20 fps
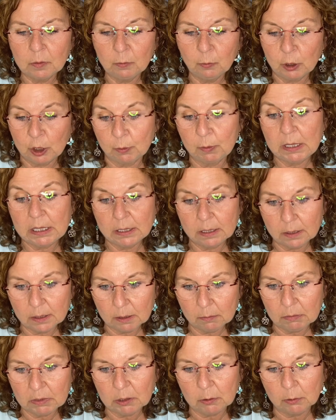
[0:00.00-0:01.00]
which means it's a
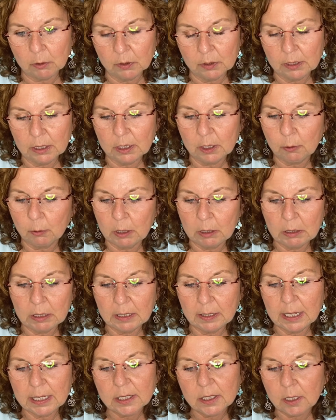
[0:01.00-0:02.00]
mineral sunscreen, and
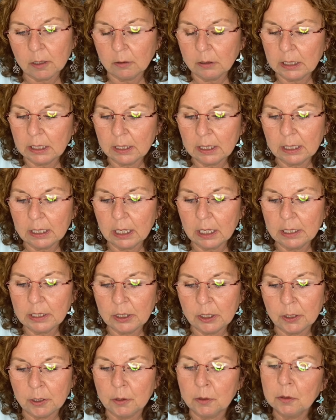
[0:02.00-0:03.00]
that's the only thing I
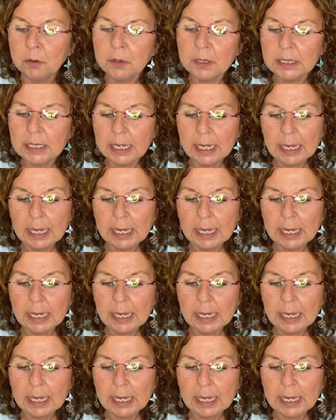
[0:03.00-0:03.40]
use.